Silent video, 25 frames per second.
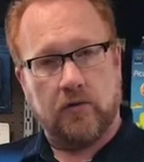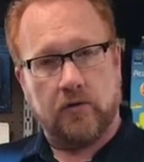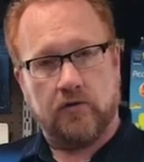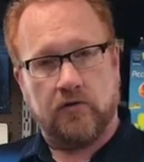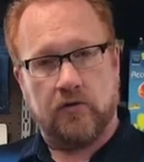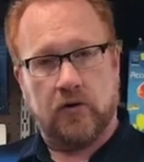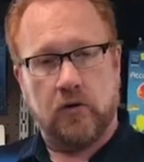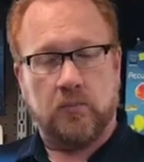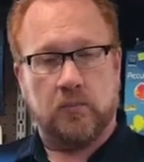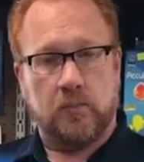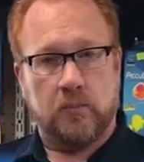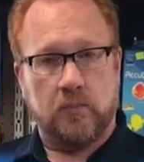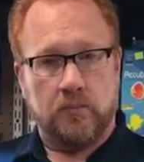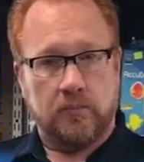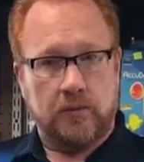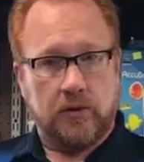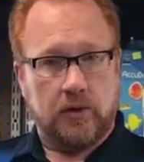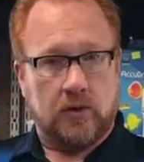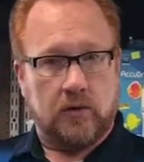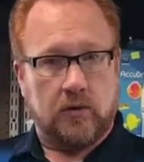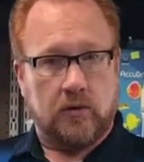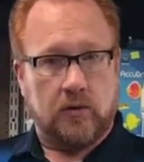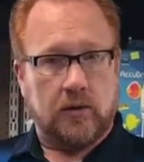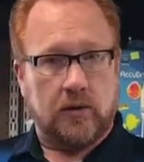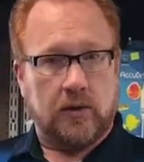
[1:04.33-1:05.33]
there's no,
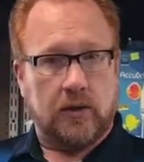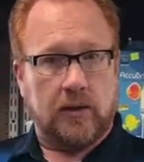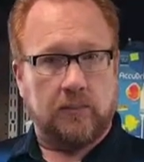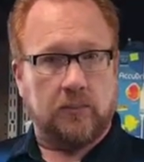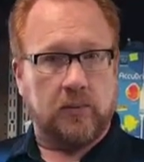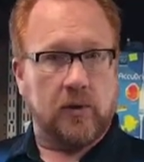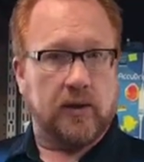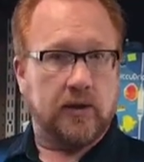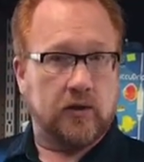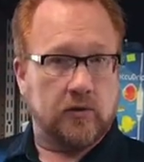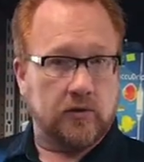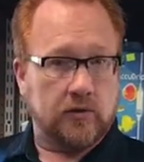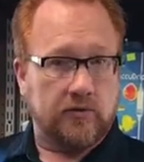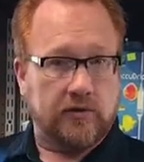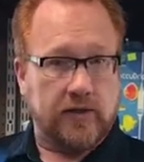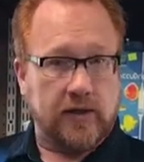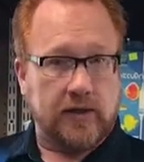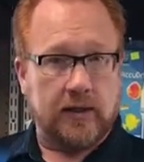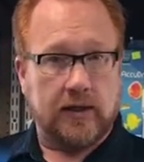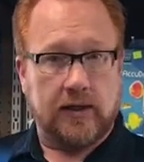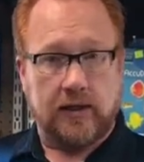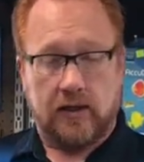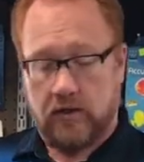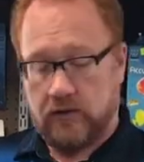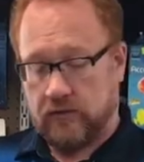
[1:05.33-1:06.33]
predators
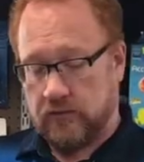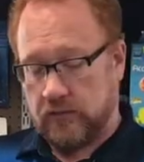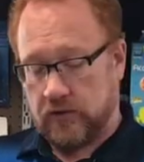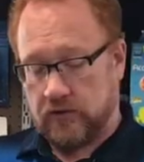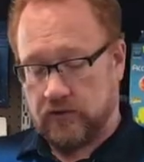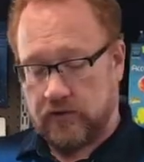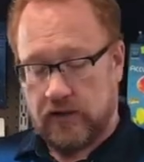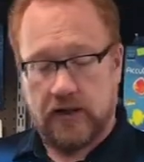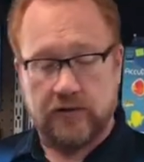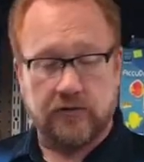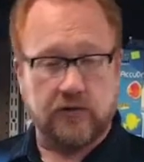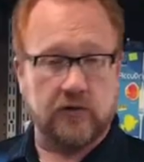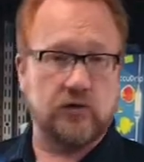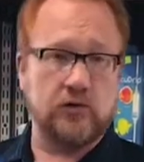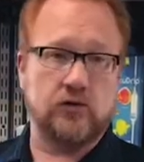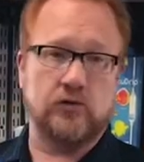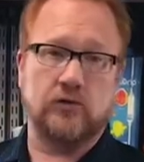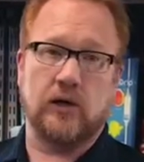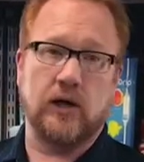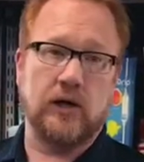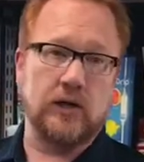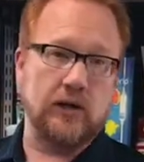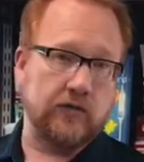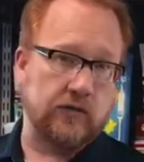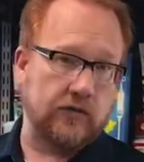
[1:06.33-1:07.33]
taking care of them. There's lots of
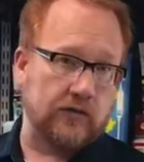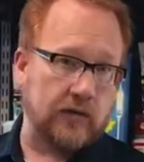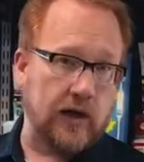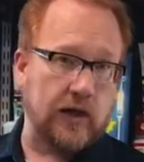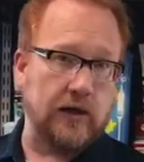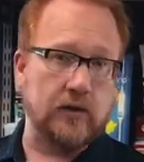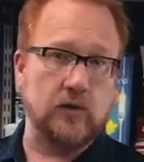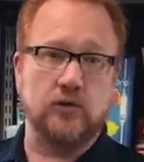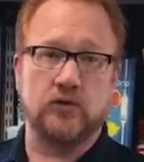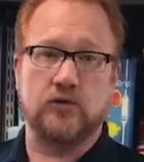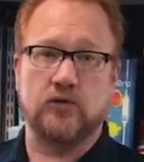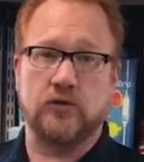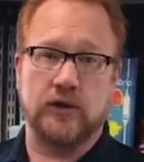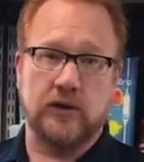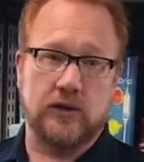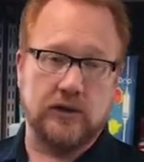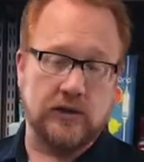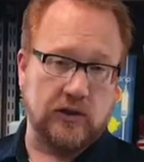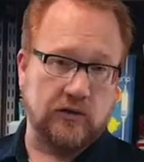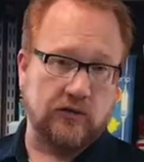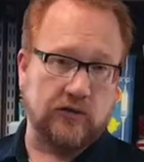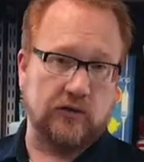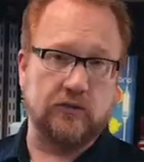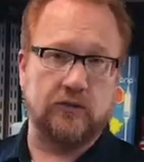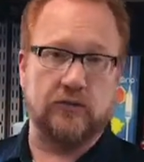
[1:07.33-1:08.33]
detritus, high nutrient,
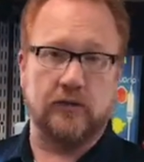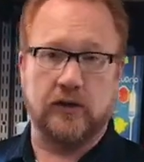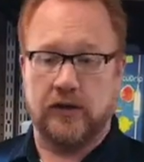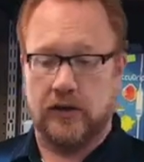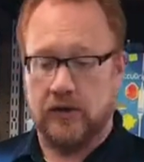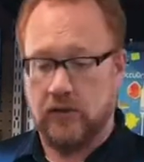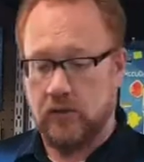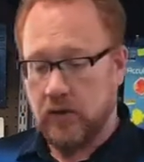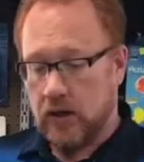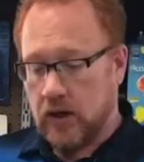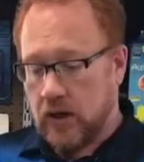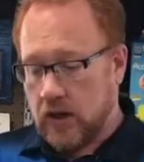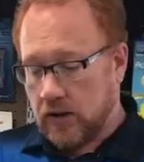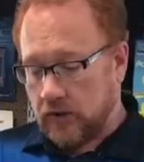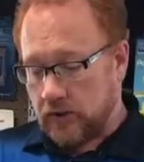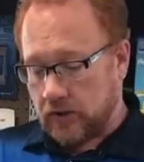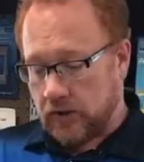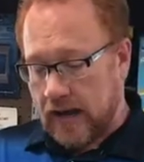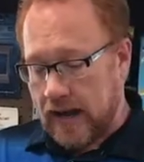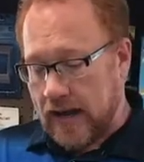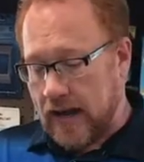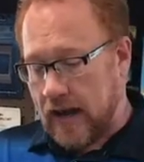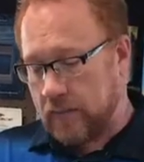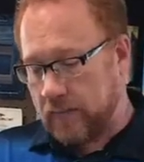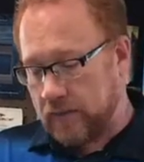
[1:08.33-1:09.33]
decent flow. They're
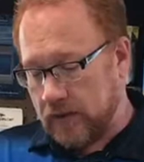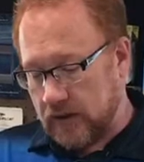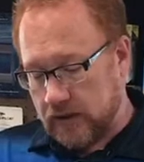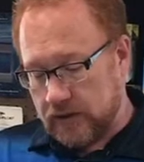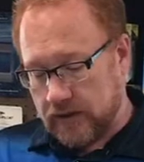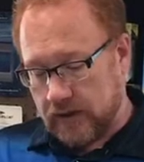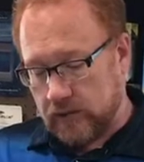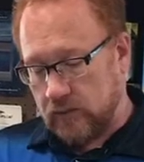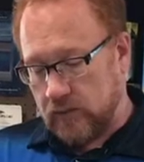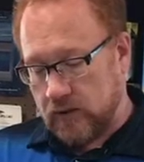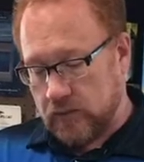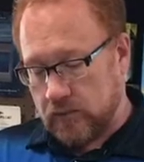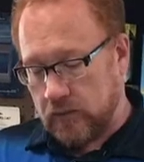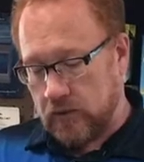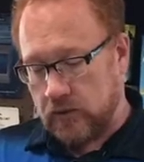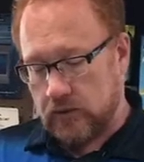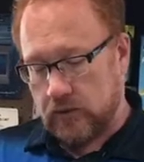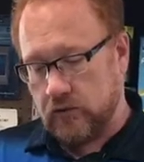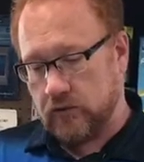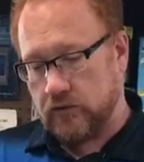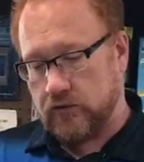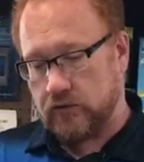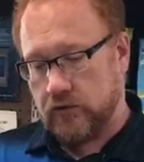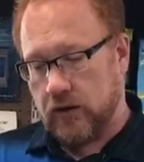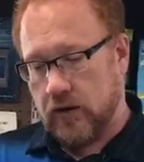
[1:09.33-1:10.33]
happy, they
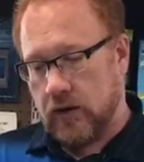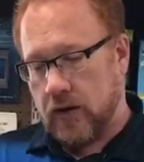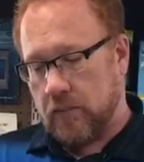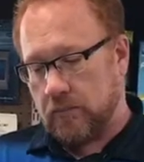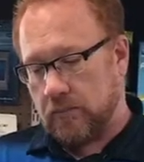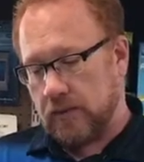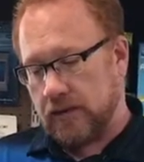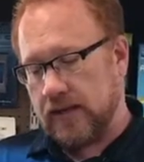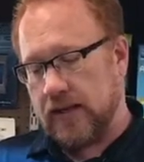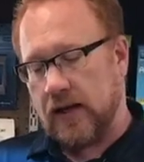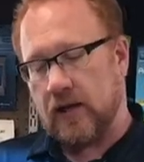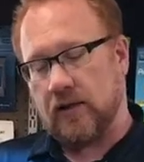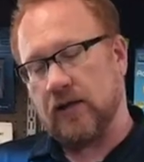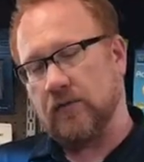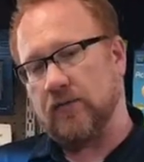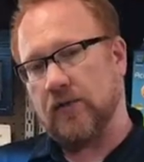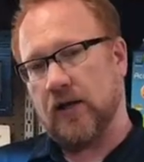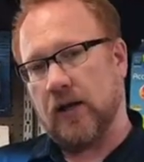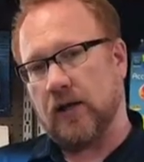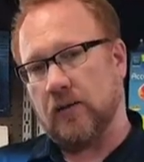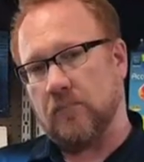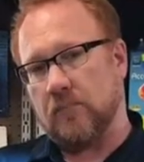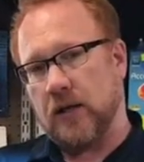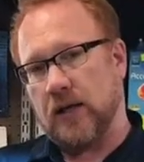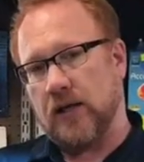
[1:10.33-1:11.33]
reproduce, but now they've
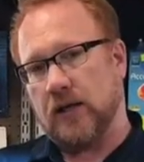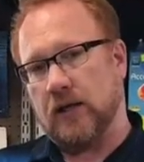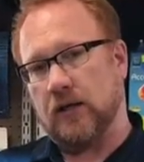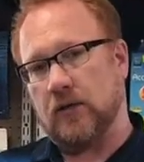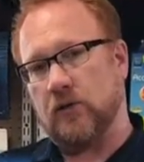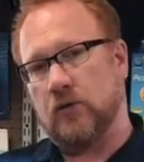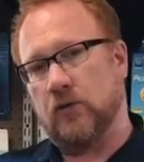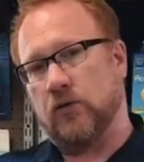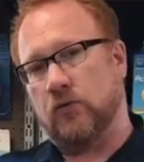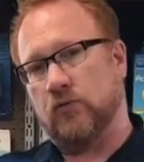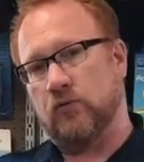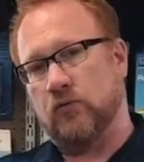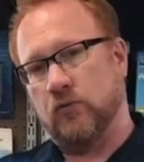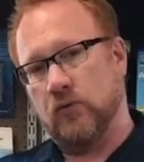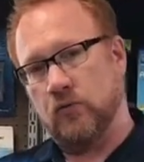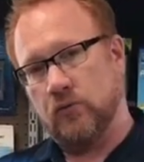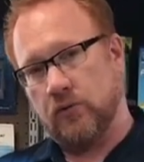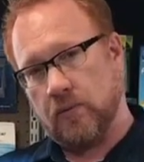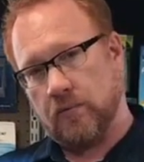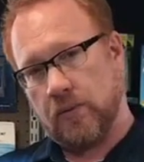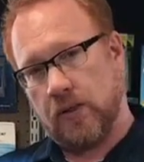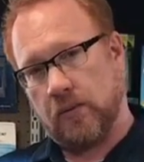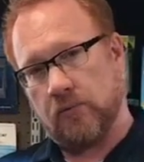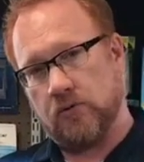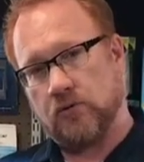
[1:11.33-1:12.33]
got to make it through
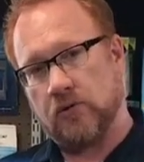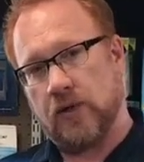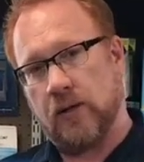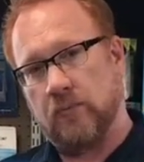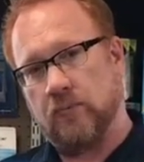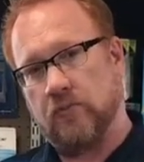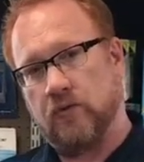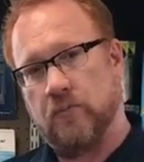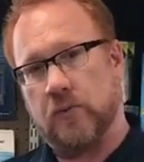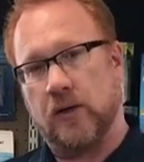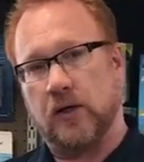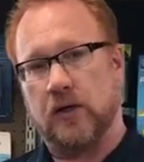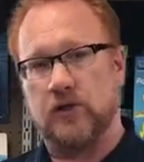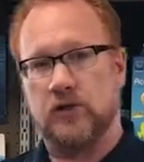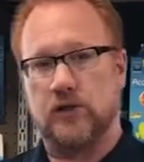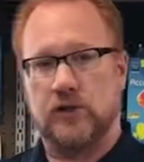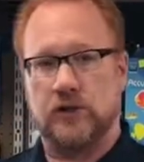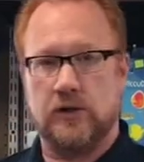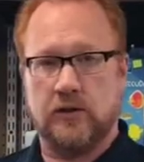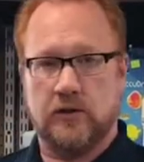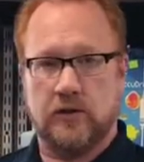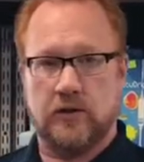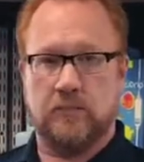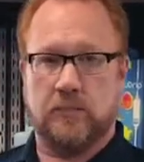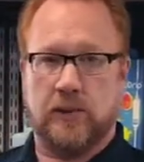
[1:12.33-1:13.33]
the bubble trap and sponge
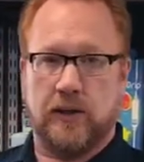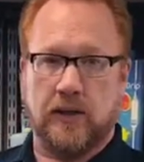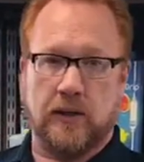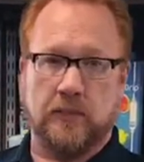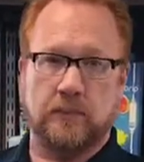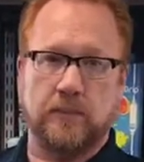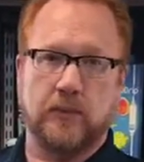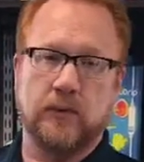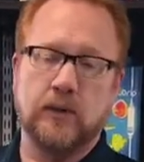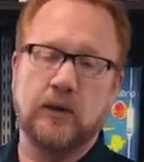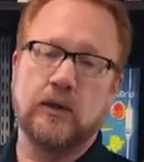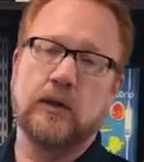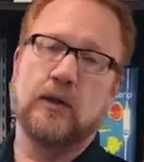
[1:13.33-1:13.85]
into the pump,